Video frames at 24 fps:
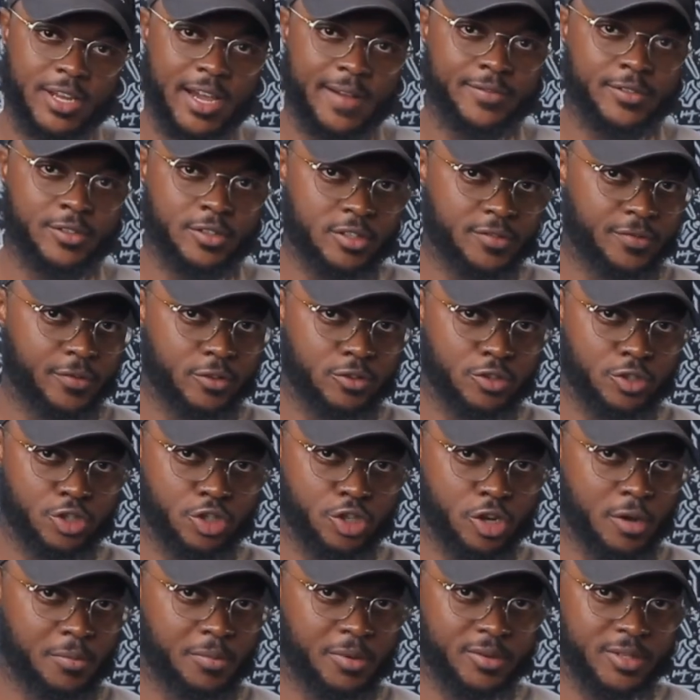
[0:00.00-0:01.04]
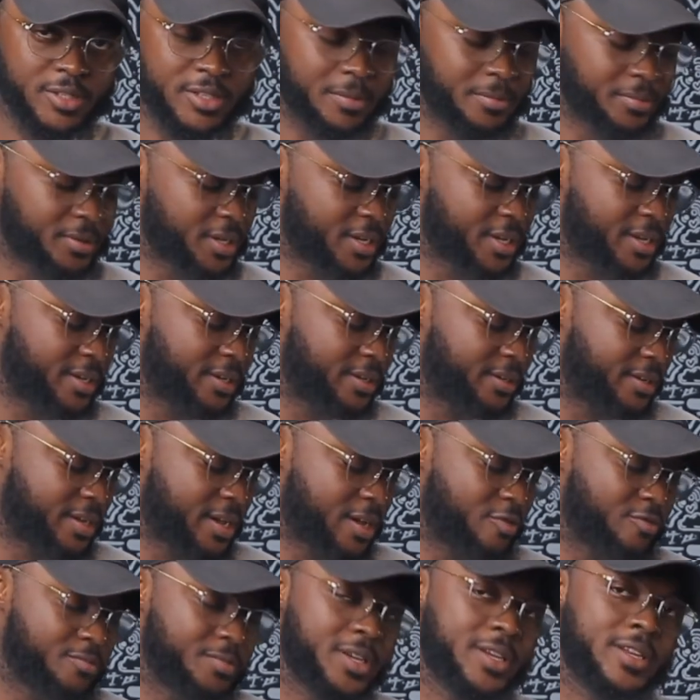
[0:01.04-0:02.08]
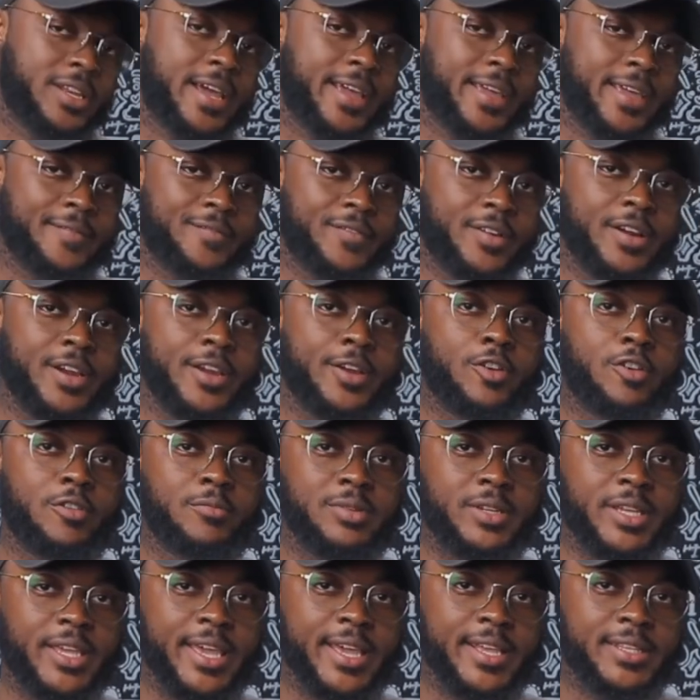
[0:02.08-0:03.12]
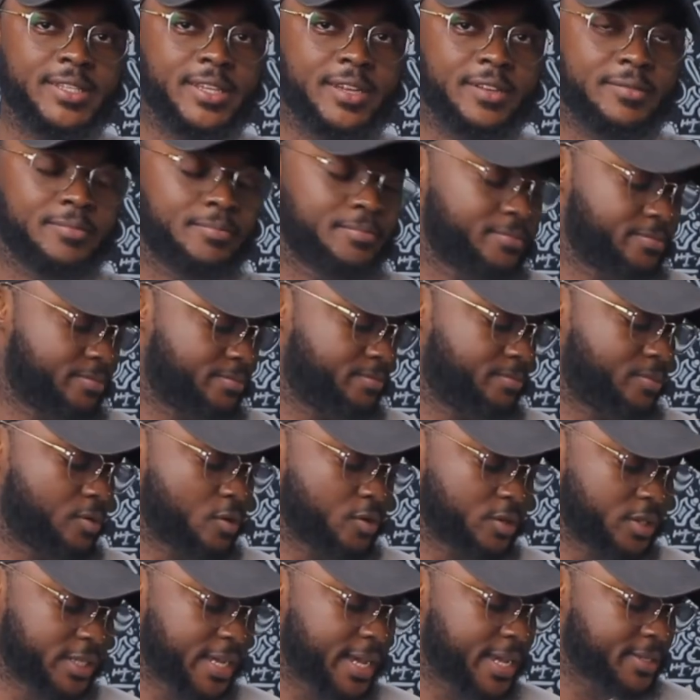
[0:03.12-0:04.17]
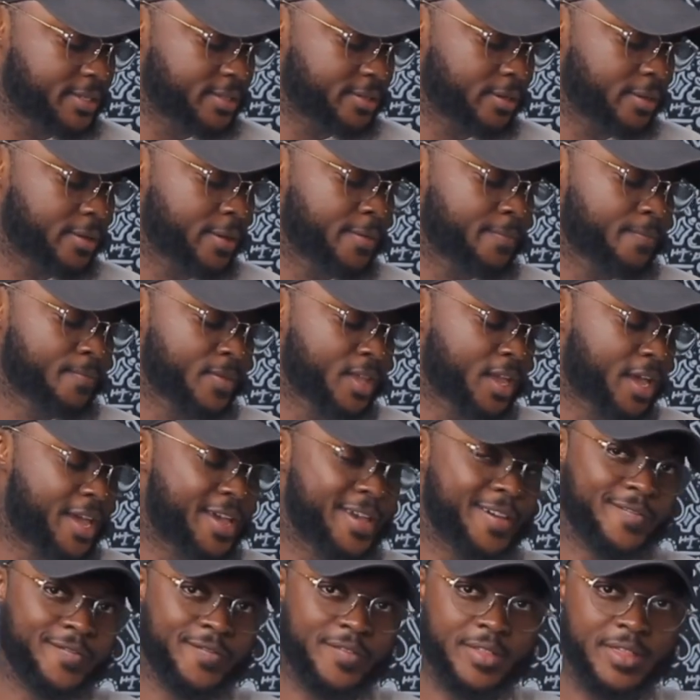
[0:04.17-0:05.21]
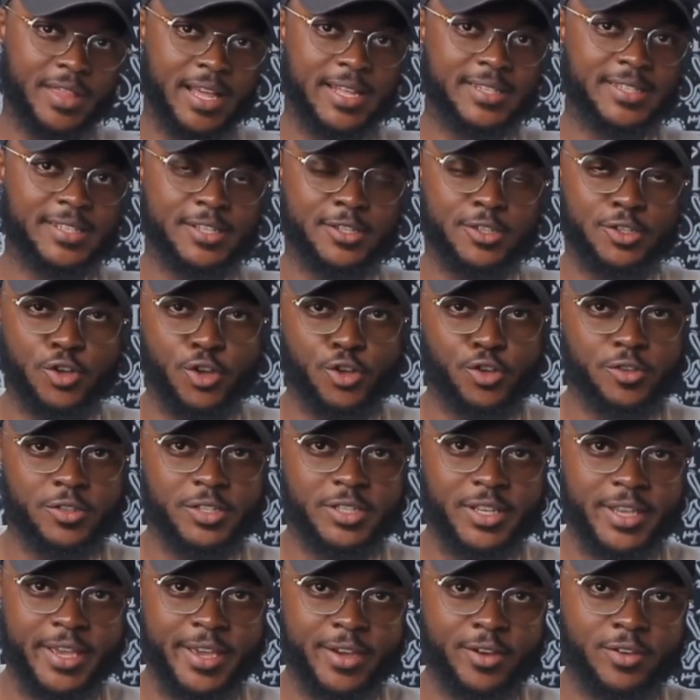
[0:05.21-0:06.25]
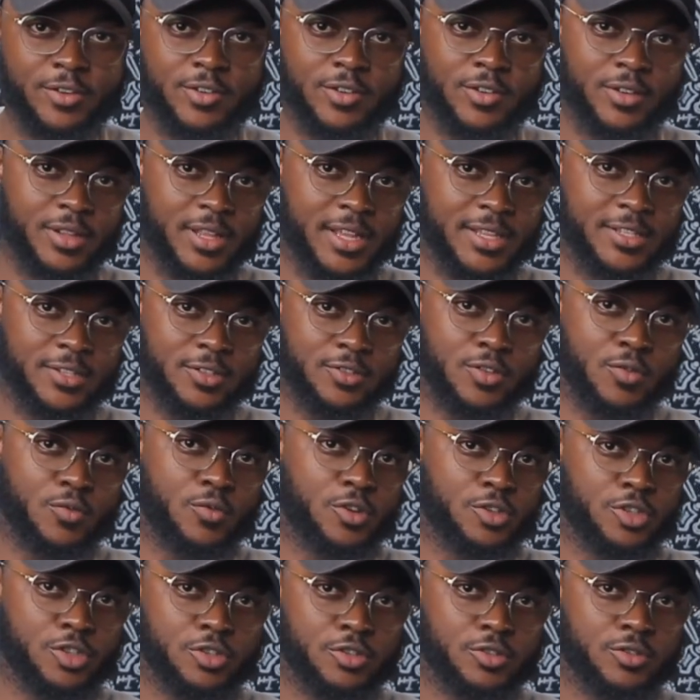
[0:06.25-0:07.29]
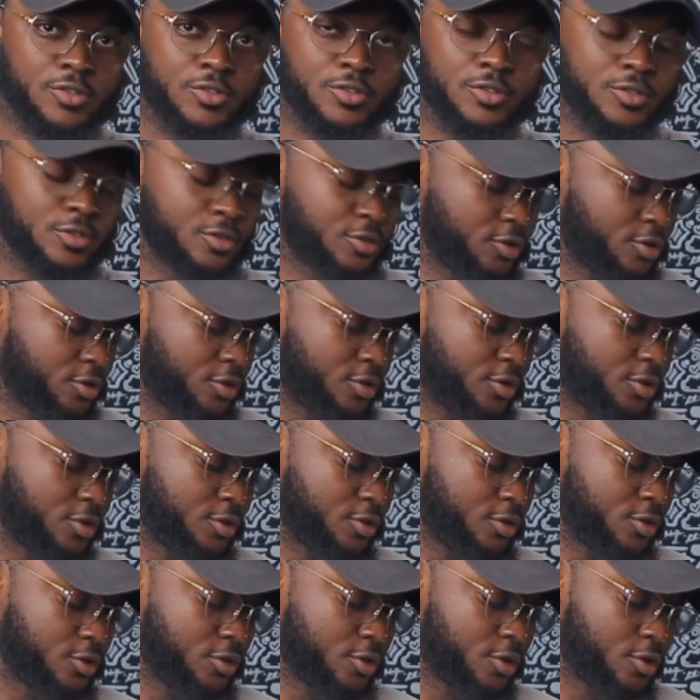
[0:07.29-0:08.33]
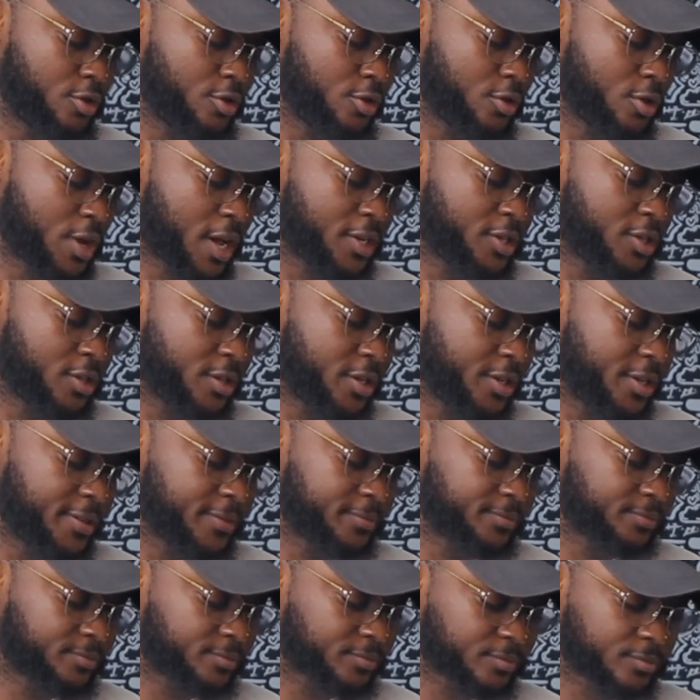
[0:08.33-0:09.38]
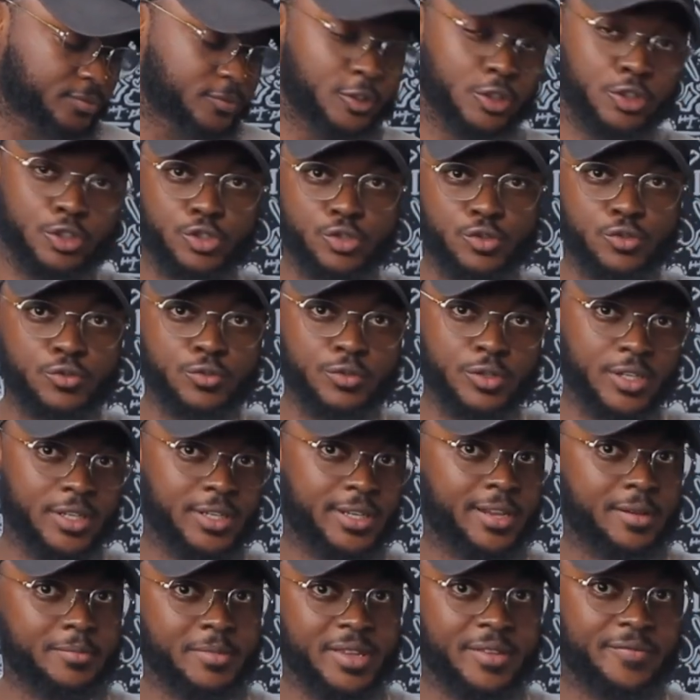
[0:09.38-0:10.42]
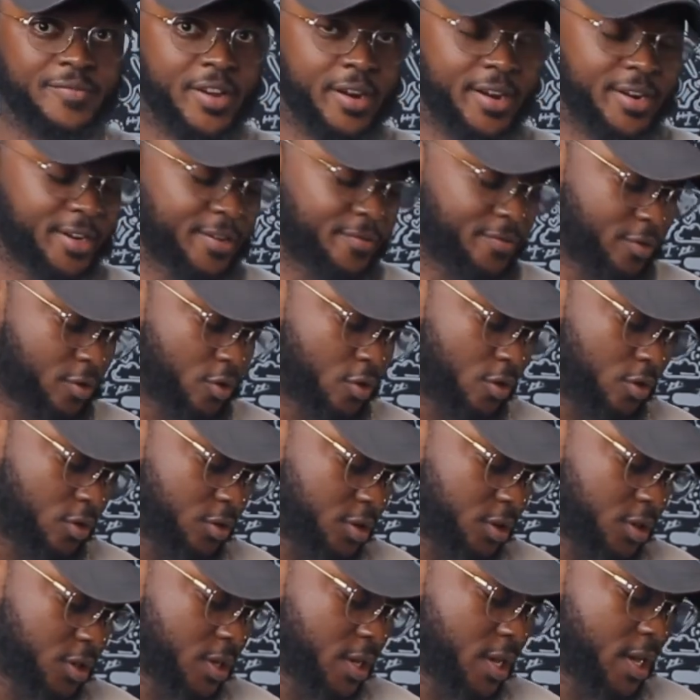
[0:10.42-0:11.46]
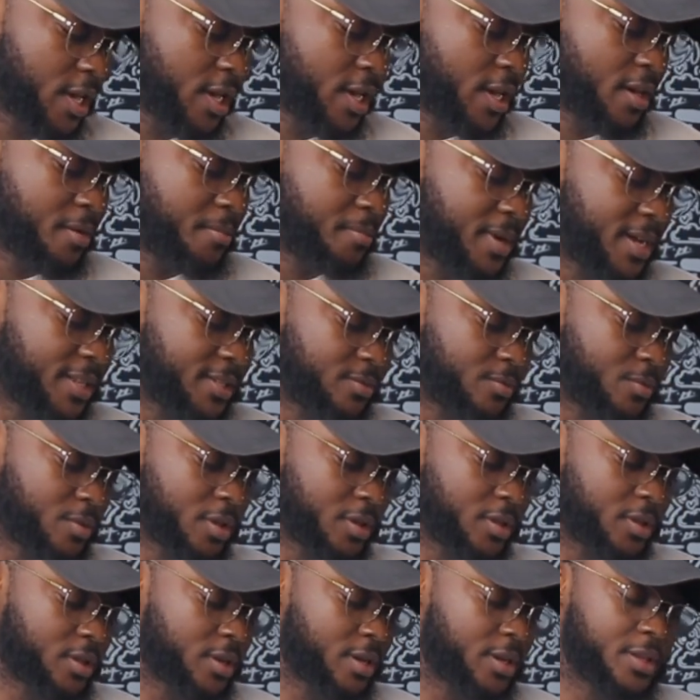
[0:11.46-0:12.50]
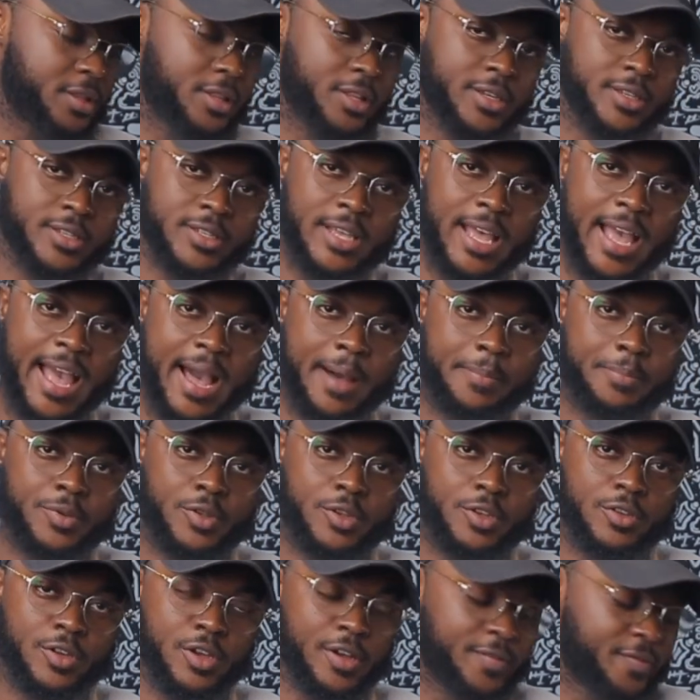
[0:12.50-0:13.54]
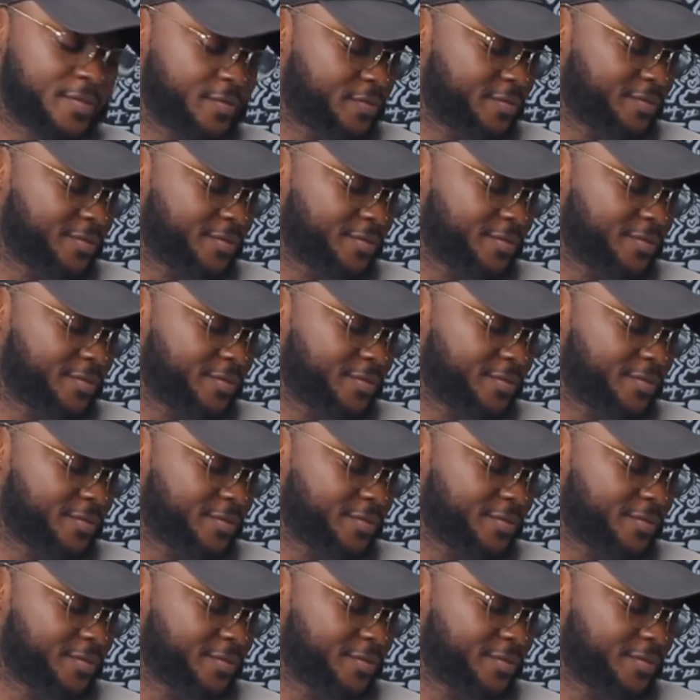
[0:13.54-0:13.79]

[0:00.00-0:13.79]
have to use Photoshop or something, and that would be like a very complicated process. If that is not your skill or that is not what you actually do, it can be very difficult. But with this app, you have